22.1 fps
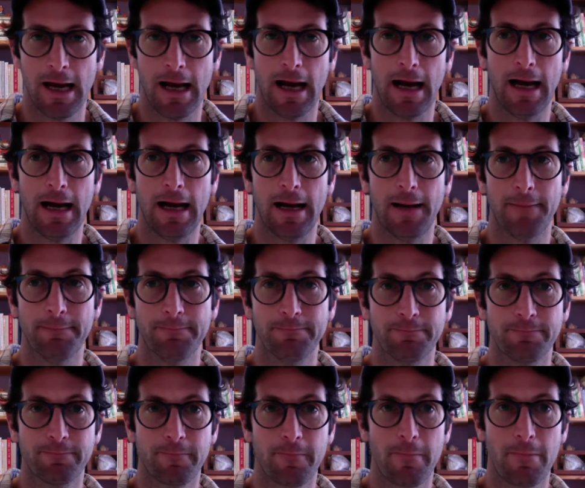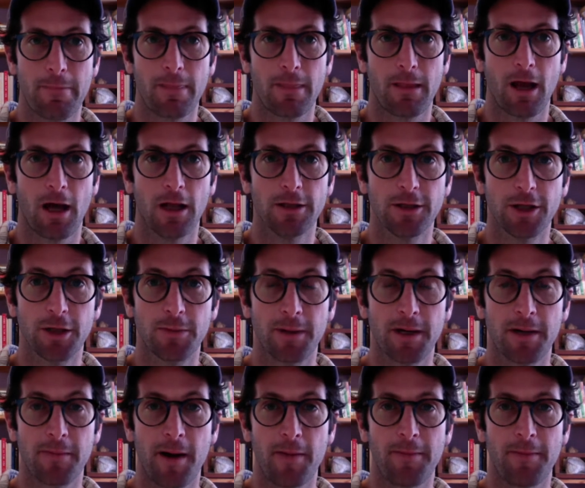Um, a little
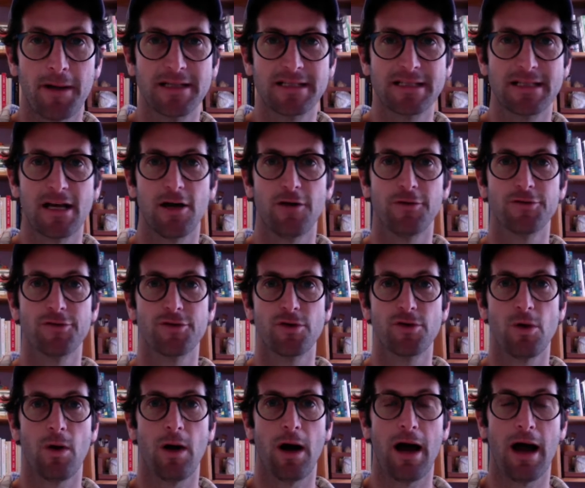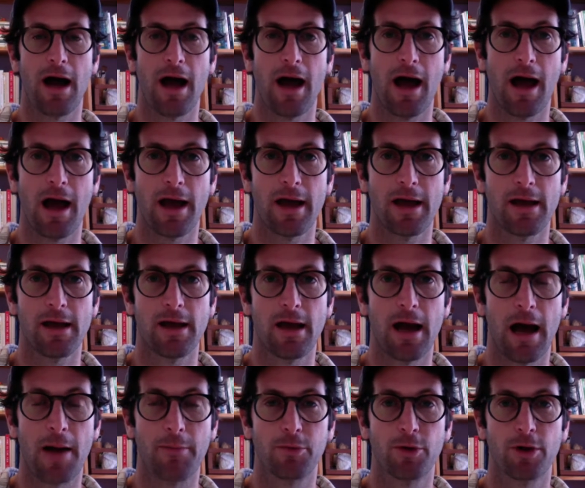bit about myself. So I
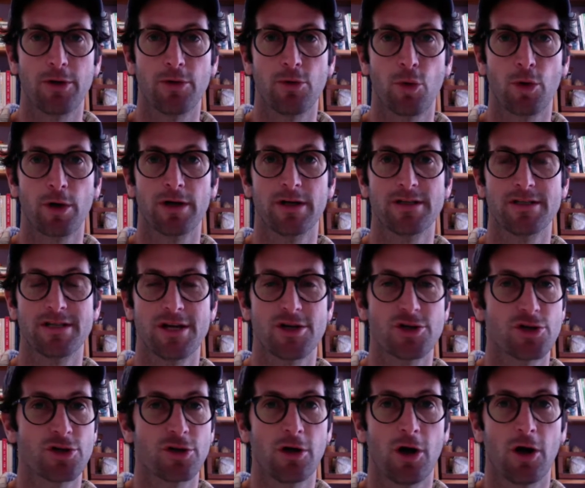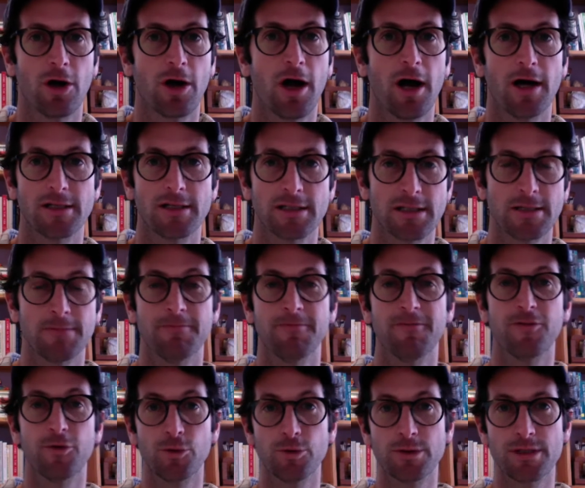operate an organization called Custom
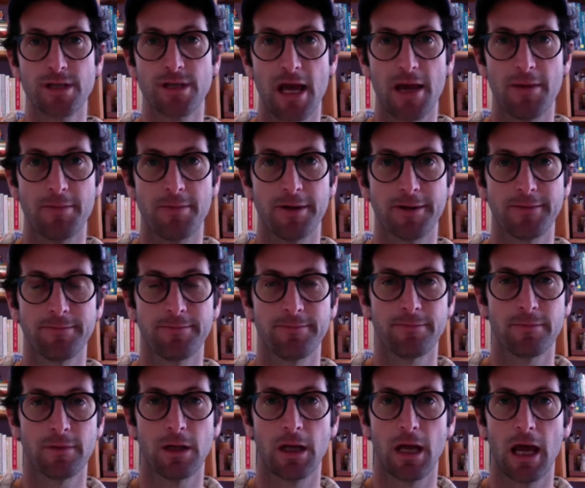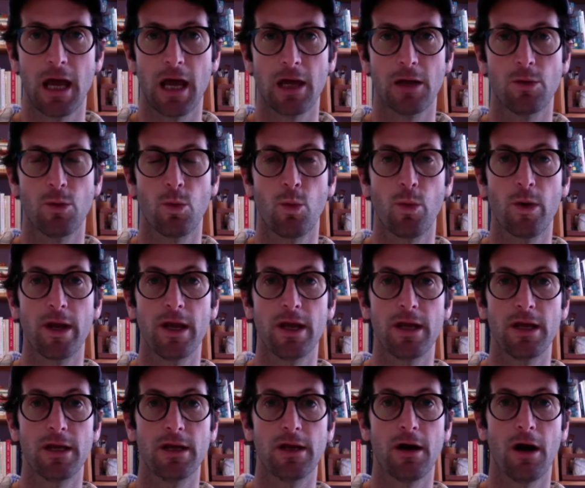Foodscaping, and
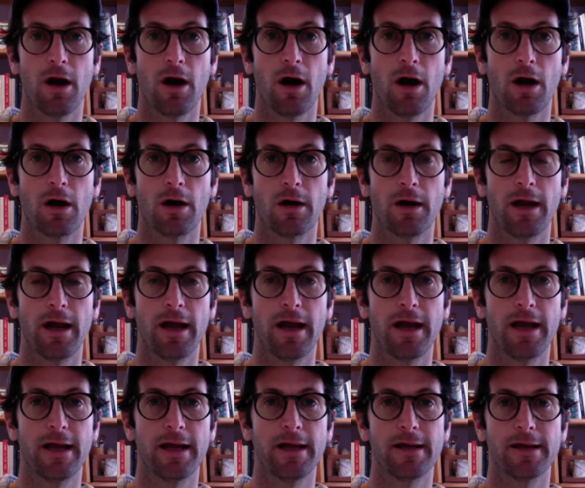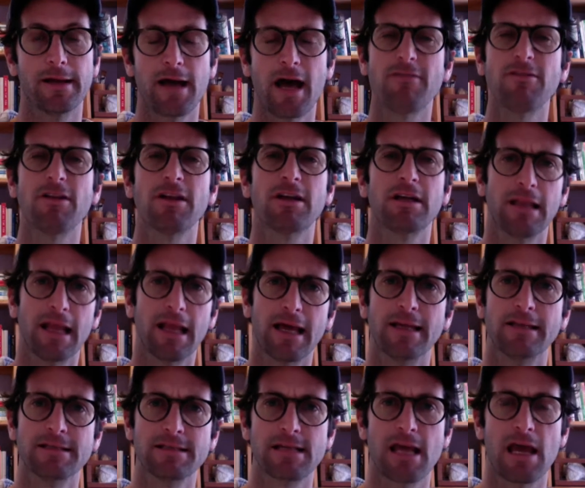we are a kind of like a
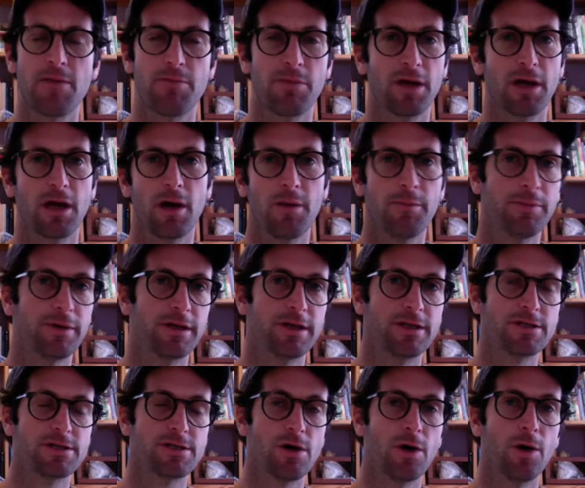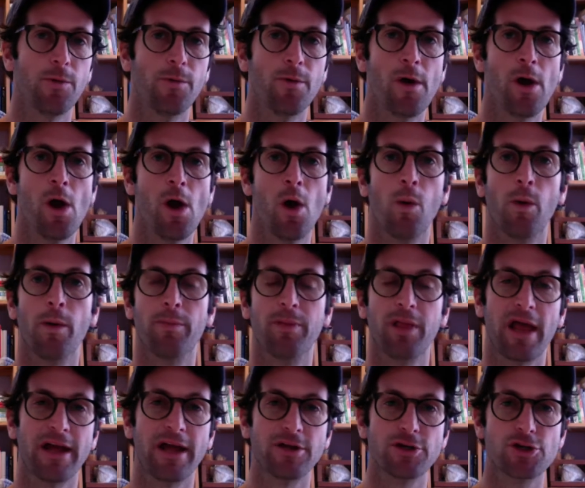landscaping company. So we
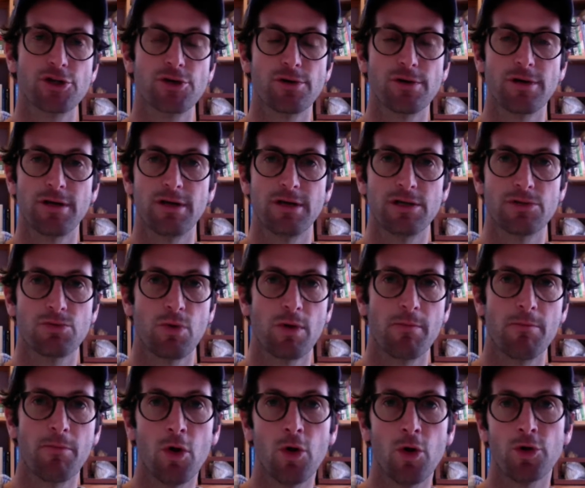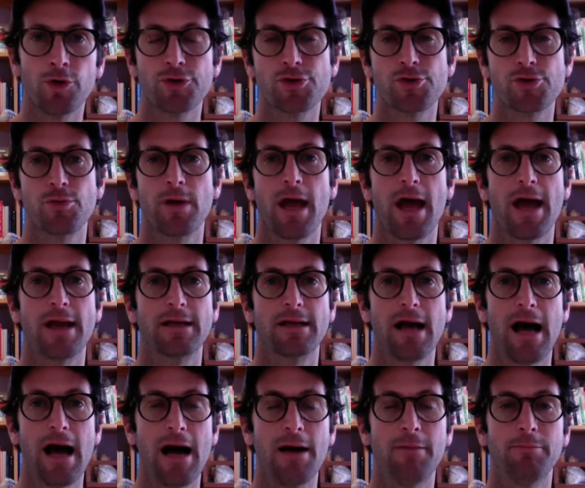plant trees, we mulch, we add
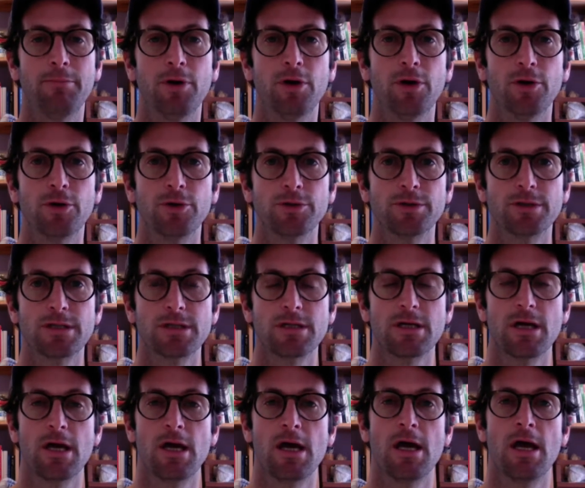compost,